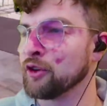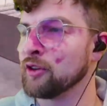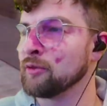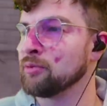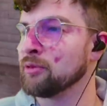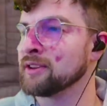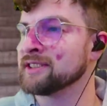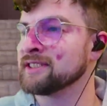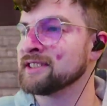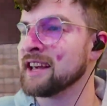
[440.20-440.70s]

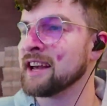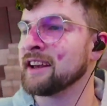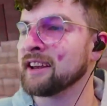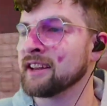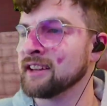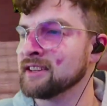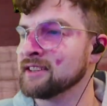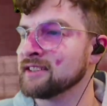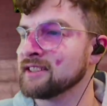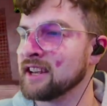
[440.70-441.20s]
plus
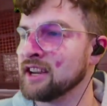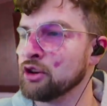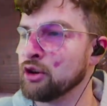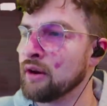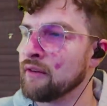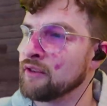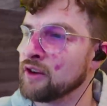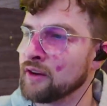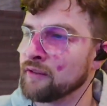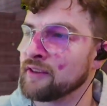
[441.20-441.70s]
seconds and you
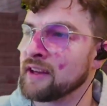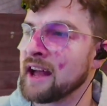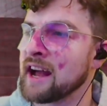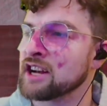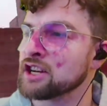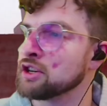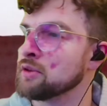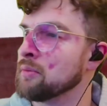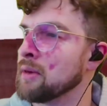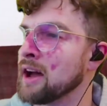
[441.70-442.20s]
have enough
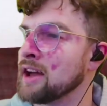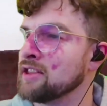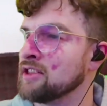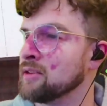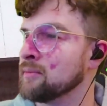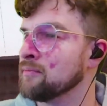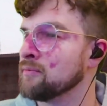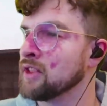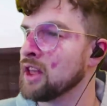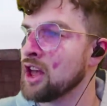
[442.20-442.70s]
cash to buy
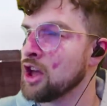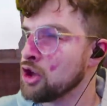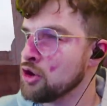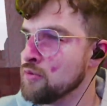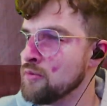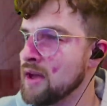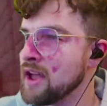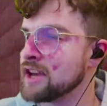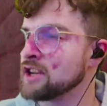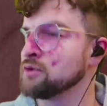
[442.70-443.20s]
them, you
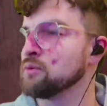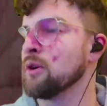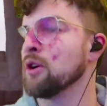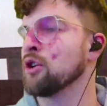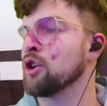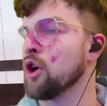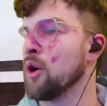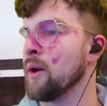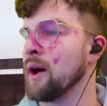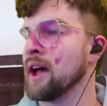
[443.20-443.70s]
may as well
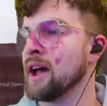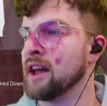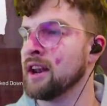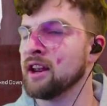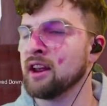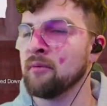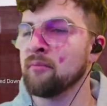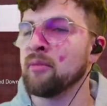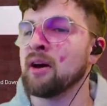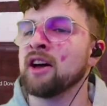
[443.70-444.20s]
go ahead
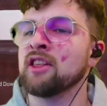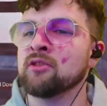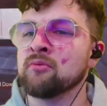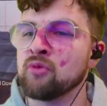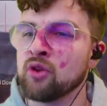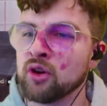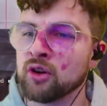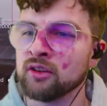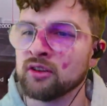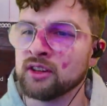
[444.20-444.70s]
and buy them
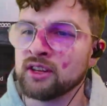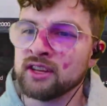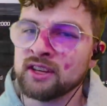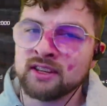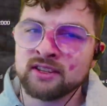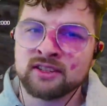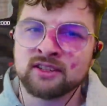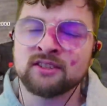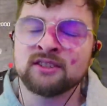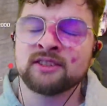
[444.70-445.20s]
early,
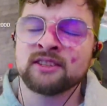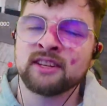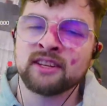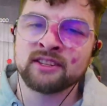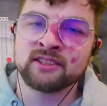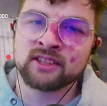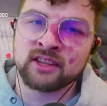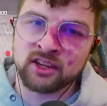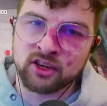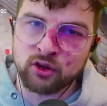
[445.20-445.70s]
since
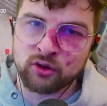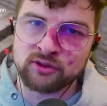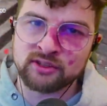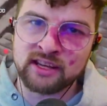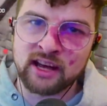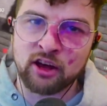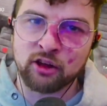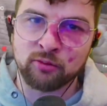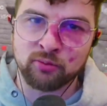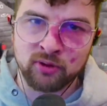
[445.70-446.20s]
things can go
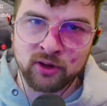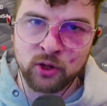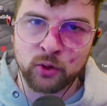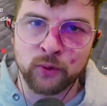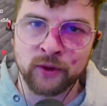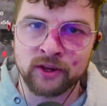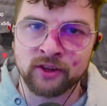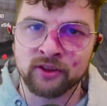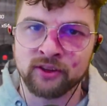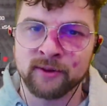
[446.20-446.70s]
south pretty
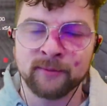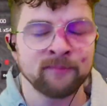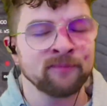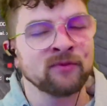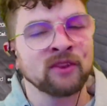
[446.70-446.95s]
quickly.